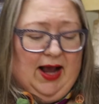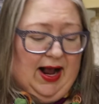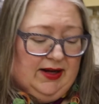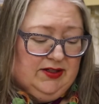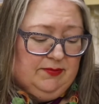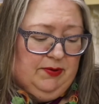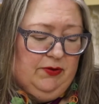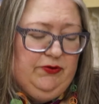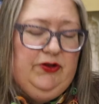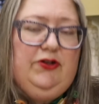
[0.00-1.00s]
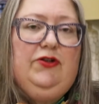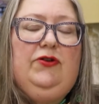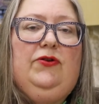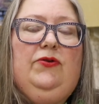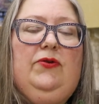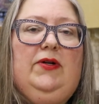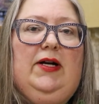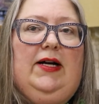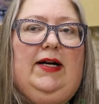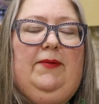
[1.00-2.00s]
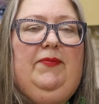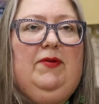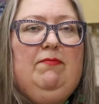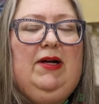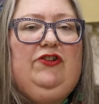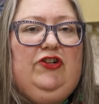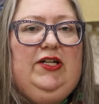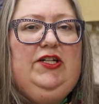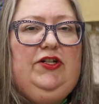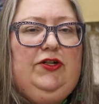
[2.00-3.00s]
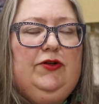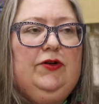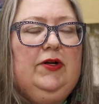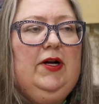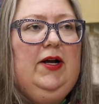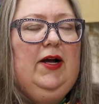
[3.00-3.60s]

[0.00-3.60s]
as opposed to the much easier